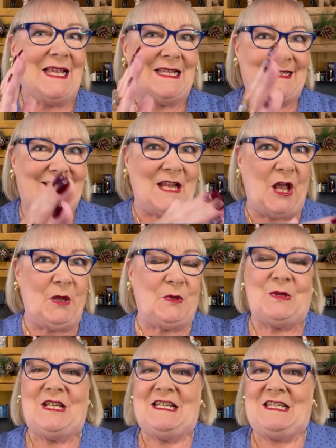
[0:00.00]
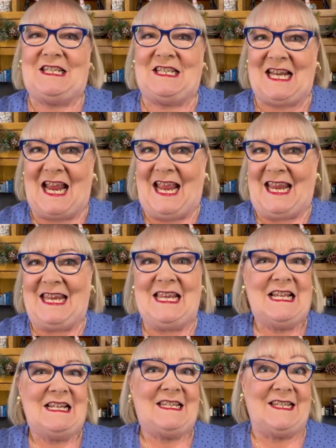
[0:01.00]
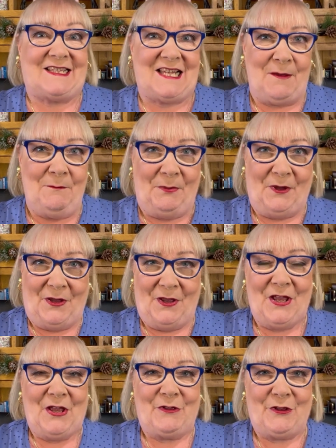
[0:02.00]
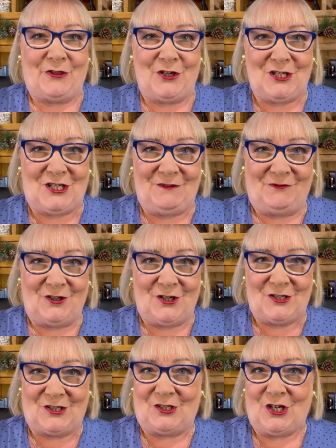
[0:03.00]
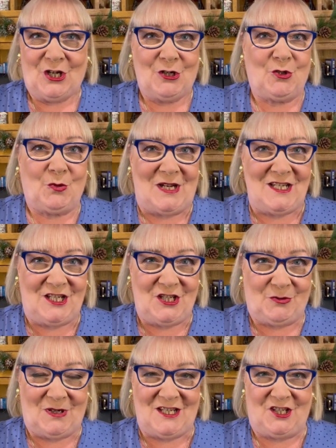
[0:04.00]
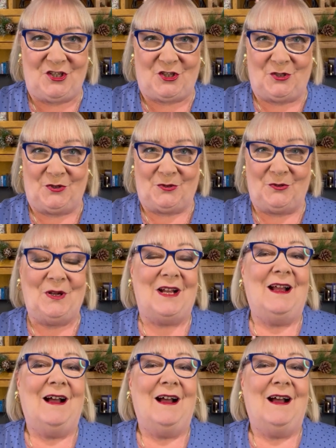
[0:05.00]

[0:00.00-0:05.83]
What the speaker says: So today, December the 31st, 2022,